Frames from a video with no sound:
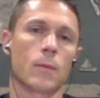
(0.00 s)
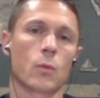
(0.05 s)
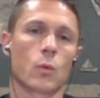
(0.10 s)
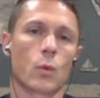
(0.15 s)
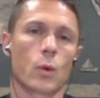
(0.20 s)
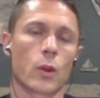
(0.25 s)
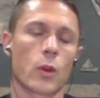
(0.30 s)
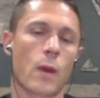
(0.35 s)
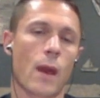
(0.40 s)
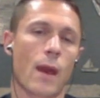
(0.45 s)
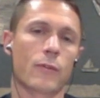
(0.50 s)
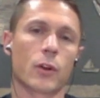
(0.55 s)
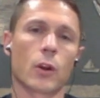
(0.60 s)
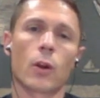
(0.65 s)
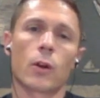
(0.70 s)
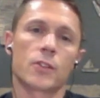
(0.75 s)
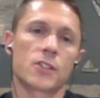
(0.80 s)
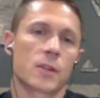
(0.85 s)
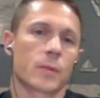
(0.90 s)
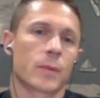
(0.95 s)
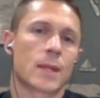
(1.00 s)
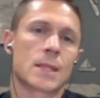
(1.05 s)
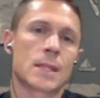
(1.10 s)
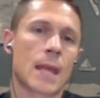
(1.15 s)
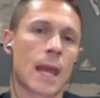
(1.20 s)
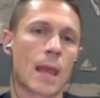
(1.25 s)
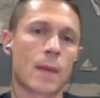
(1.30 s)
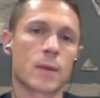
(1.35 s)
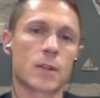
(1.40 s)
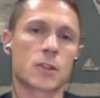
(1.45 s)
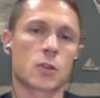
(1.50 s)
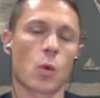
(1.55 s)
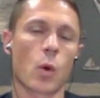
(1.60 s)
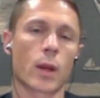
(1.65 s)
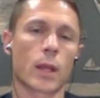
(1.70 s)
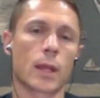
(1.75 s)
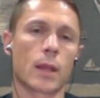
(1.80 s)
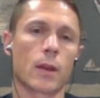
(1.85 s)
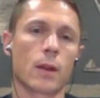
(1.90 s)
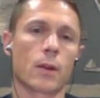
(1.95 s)
where you haven't heard somebody's name in
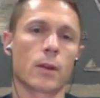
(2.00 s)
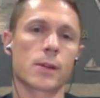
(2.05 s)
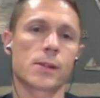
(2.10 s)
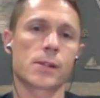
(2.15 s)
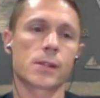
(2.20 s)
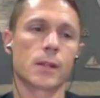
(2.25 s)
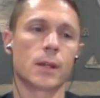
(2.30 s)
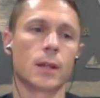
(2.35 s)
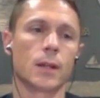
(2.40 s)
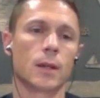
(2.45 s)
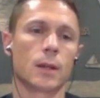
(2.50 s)
20 years.